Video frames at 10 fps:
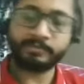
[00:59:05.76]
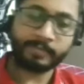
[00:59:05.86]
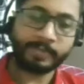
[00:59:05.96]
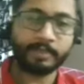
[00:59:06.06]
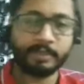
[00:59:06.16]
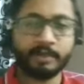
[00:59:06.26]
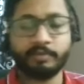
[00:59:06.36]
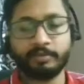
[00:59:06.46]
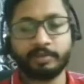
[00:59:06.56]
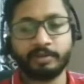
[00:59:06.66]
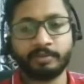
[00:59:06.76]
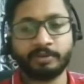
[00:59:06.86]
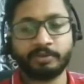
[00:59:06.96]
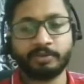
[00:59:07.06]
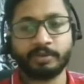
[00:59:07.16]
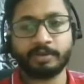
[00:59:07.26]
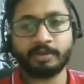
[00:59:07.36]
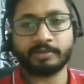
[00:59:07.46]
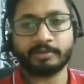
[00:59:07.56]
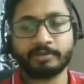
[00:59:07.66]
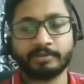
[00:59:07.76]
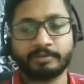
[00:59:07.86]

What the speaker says: Then we will initiate the classes.